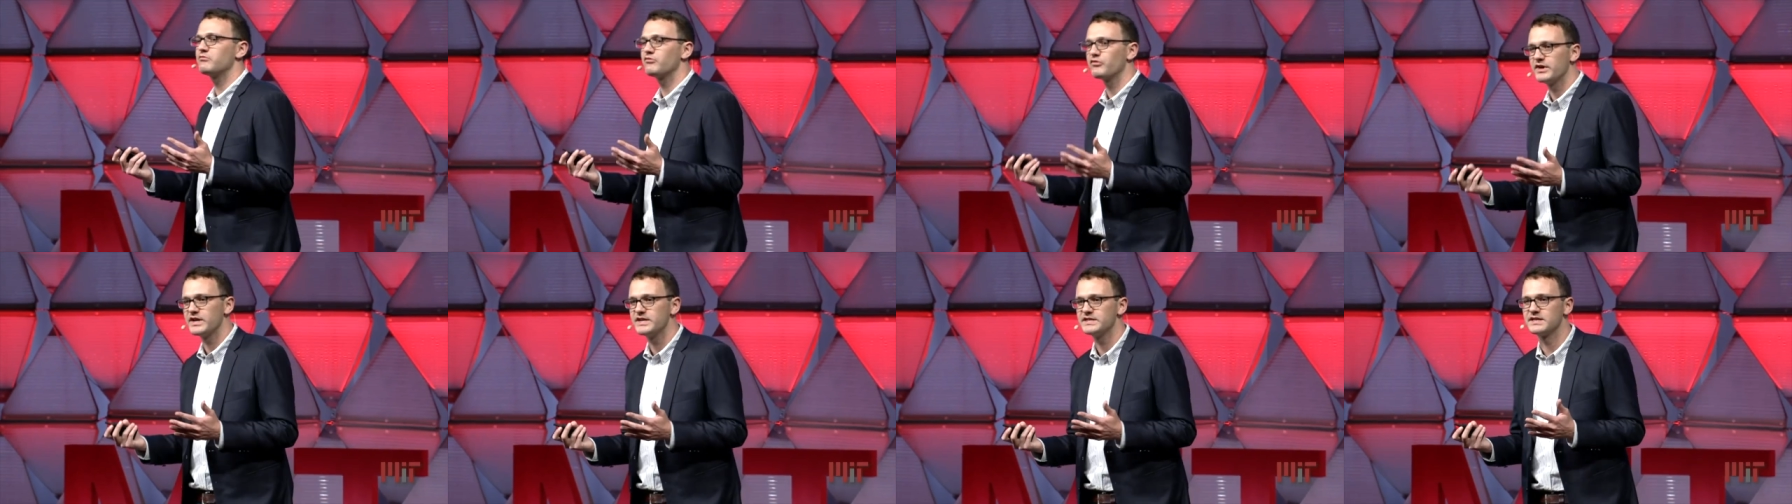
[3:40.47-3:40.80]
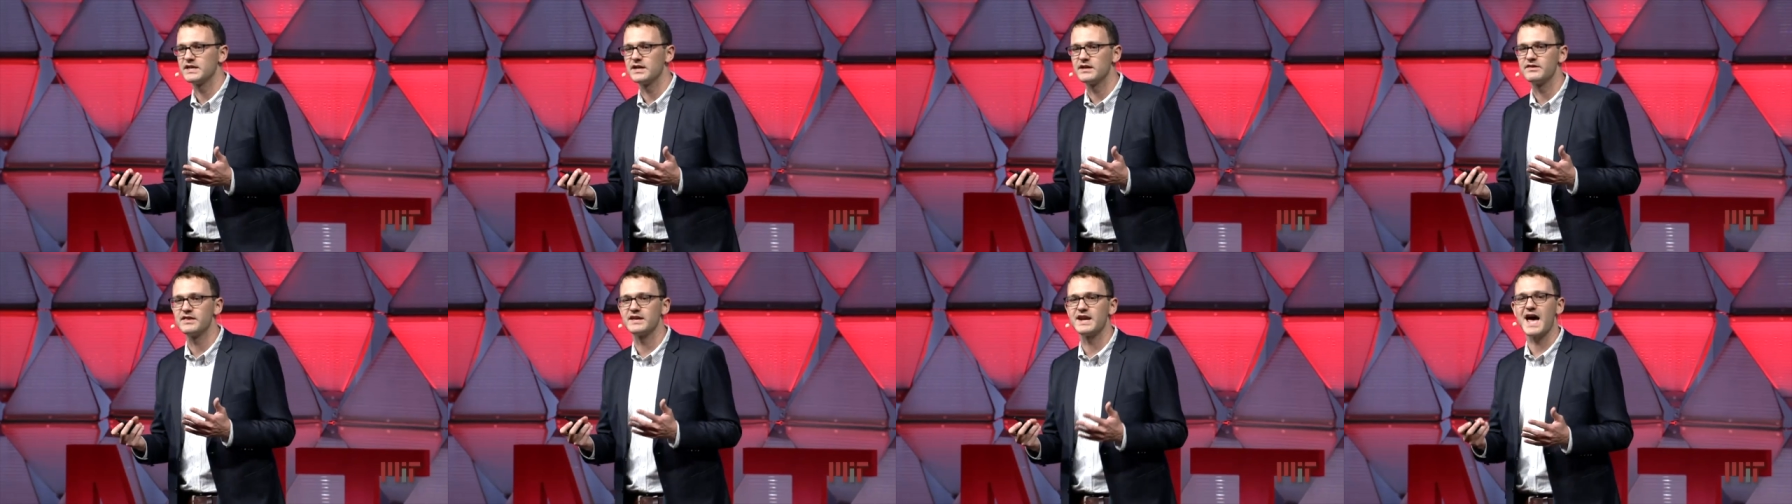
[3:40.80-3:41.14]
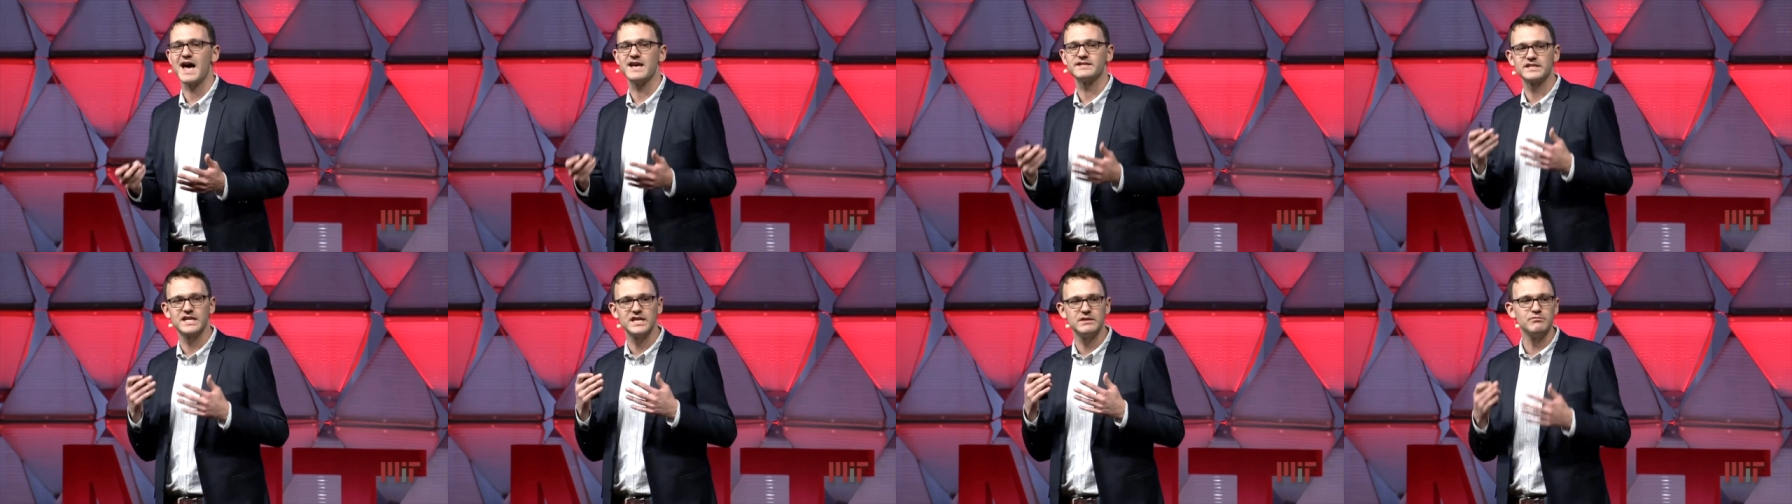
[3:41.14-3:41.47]
reason that
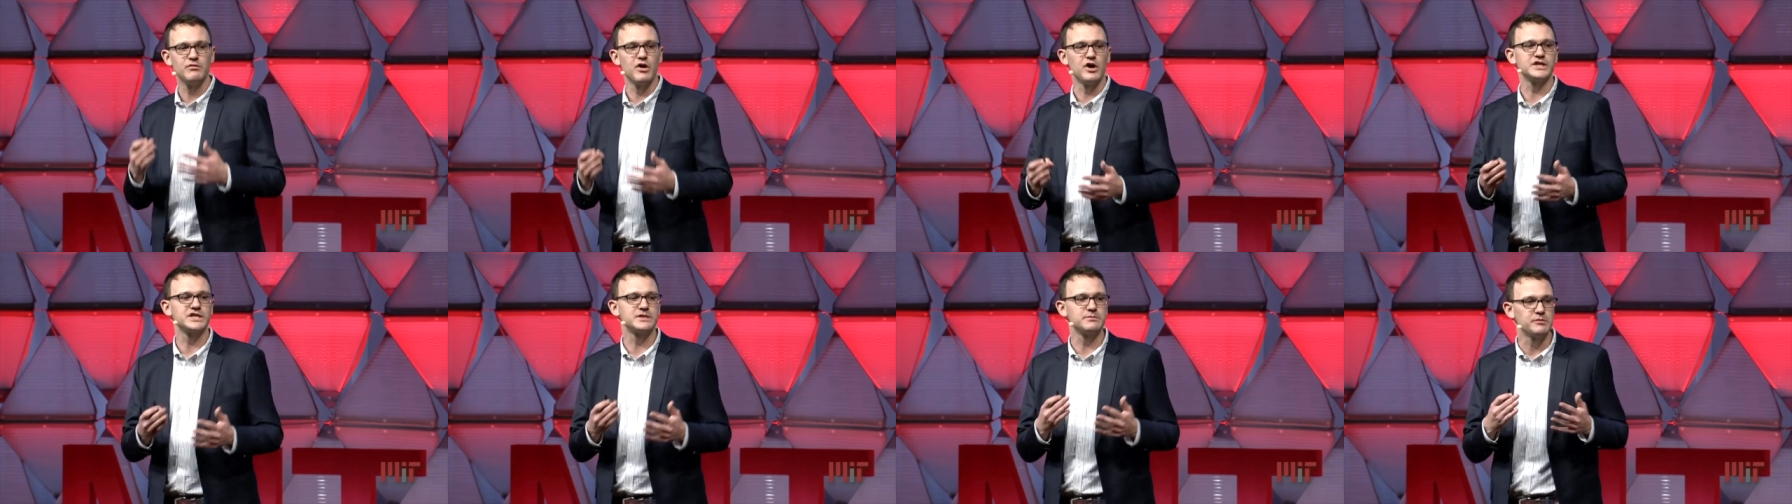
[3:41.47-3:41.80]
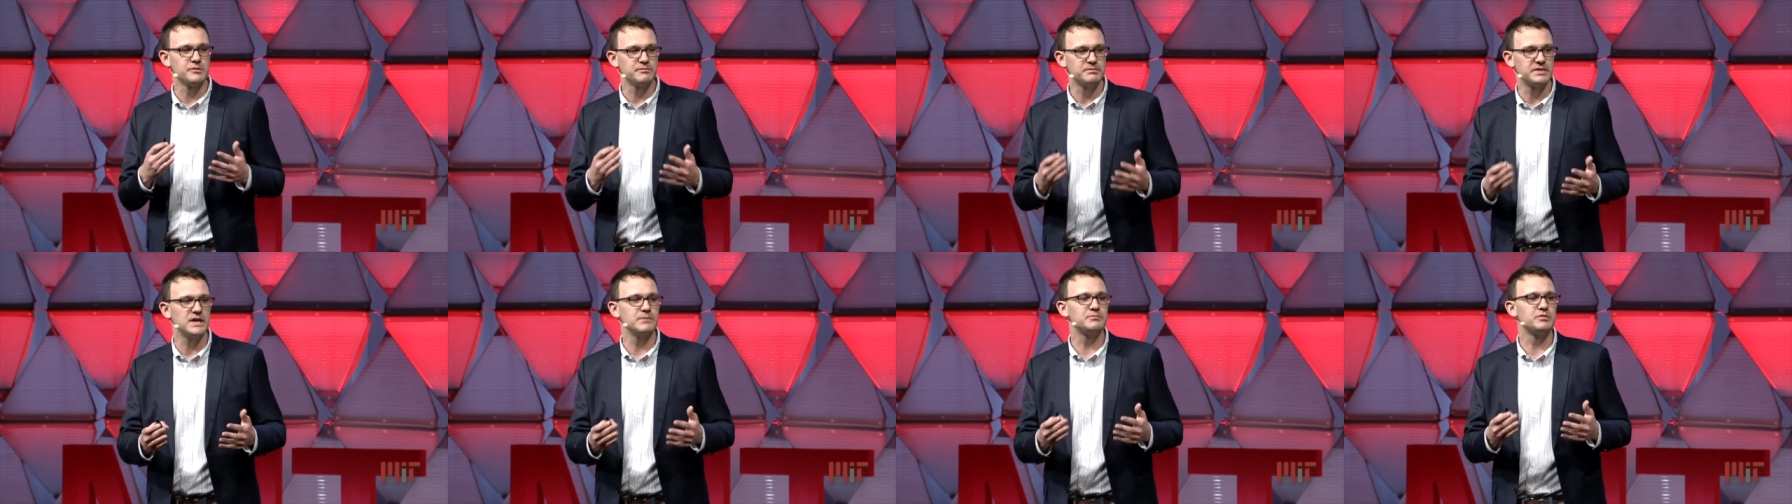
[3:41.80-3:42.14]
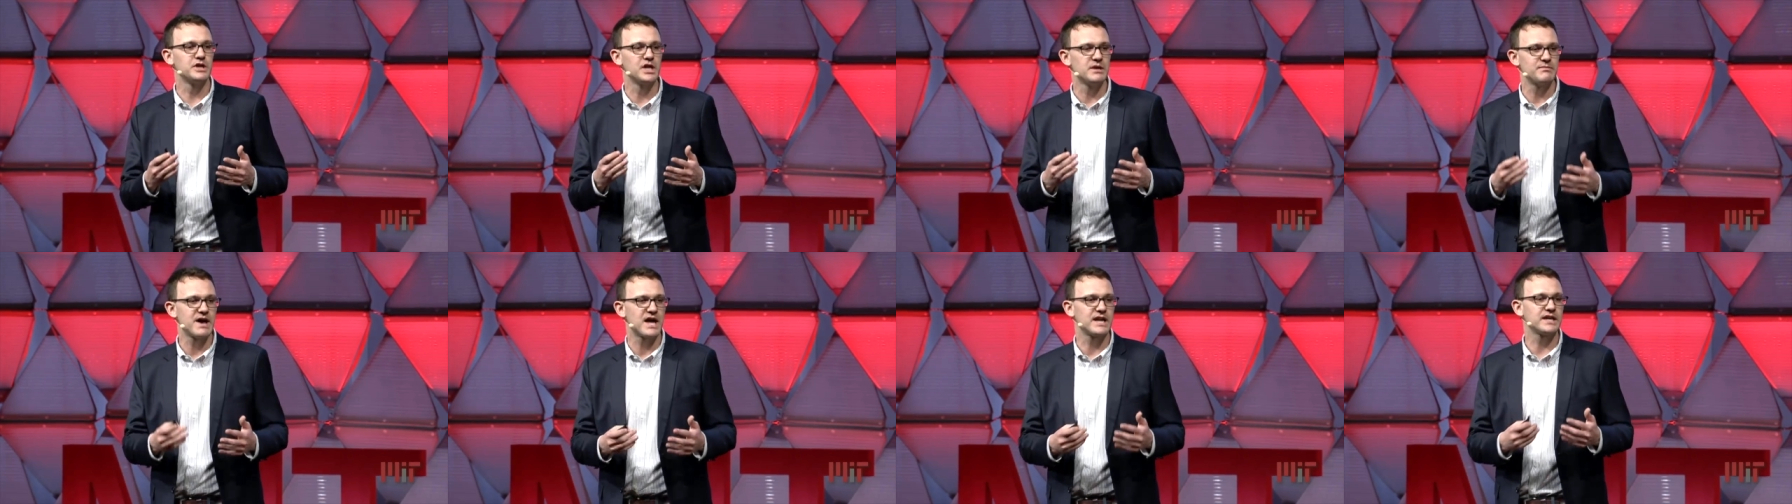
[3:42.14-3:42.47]
asking multiple people
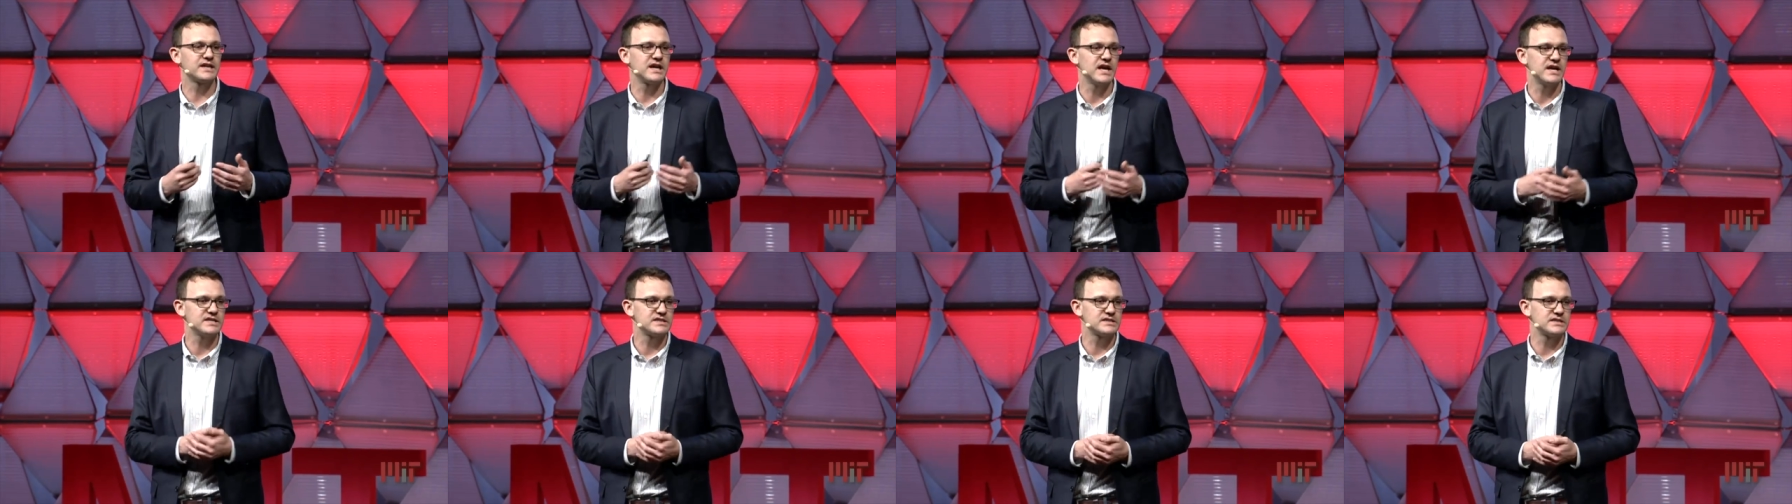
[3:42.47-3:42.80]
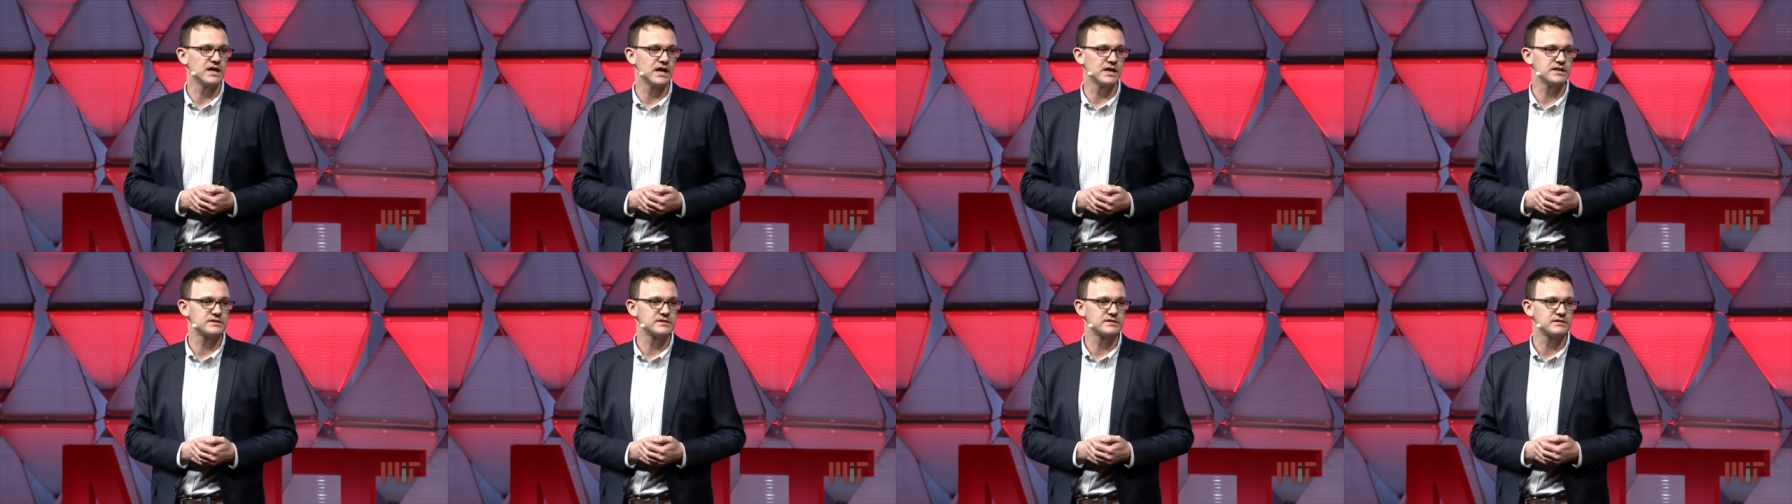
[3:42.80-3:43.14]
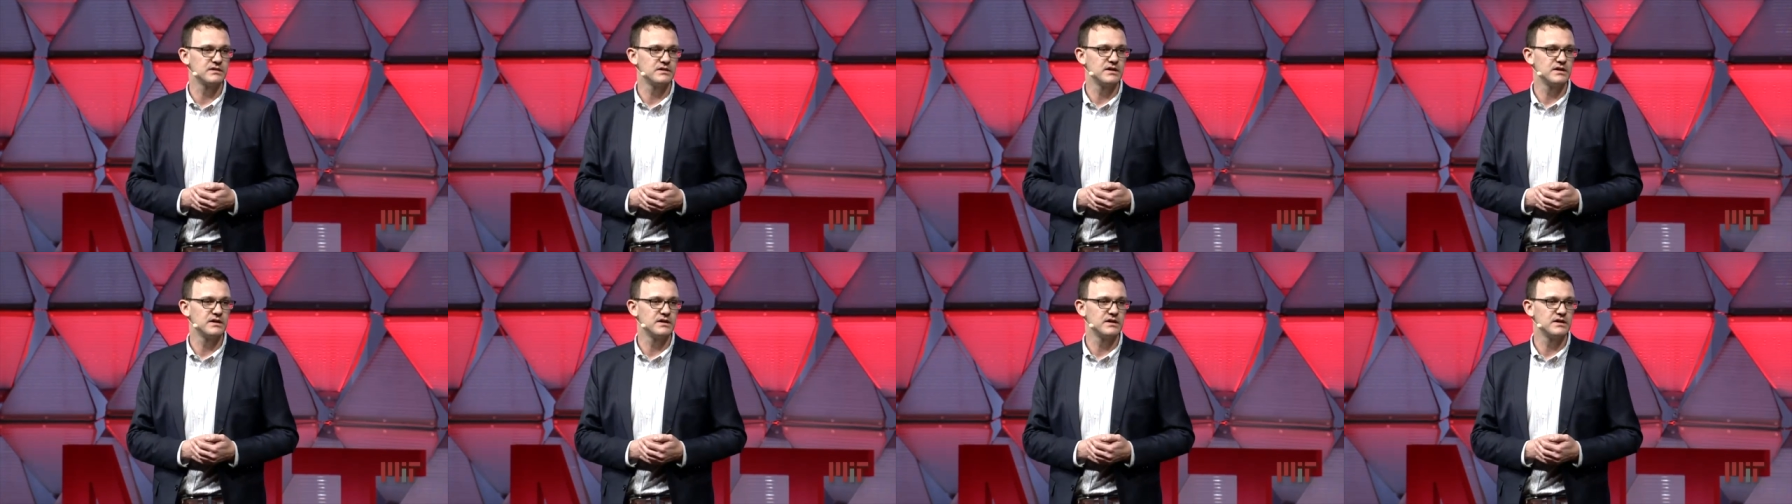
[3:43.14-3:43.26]
about a case does.